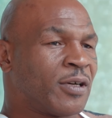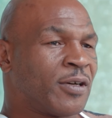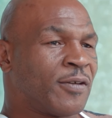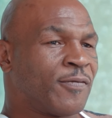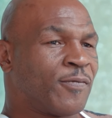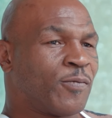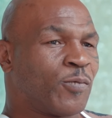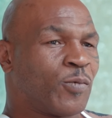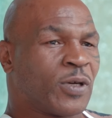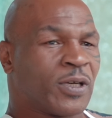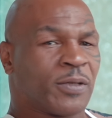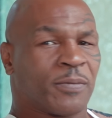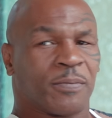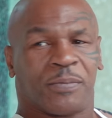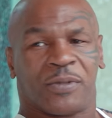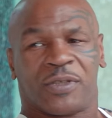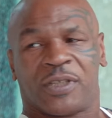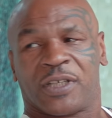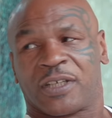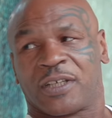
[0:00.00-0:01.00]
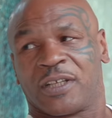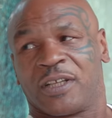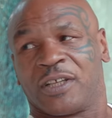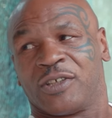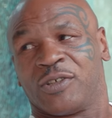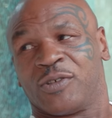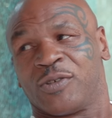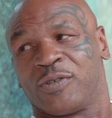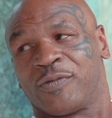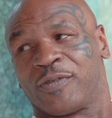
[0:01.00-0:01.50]
Of what
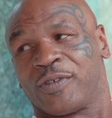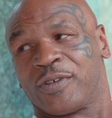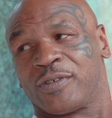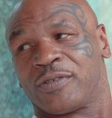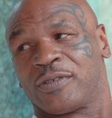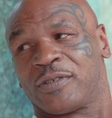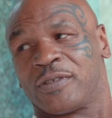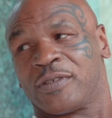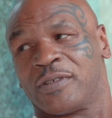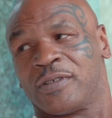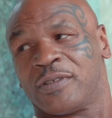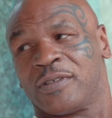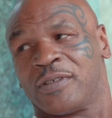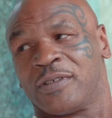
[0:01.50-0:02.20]
particular universe?